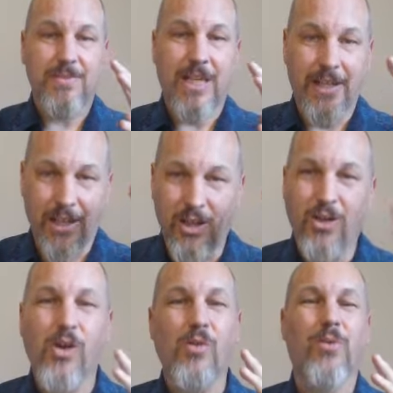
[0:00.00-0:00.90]
kind of
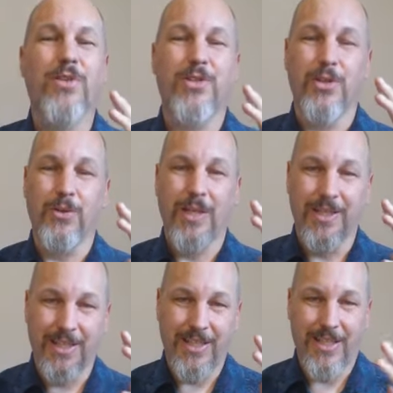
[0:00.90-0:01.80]
clothes you
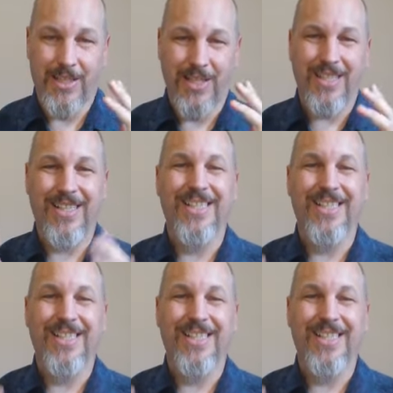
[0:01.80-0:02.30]
in the heat.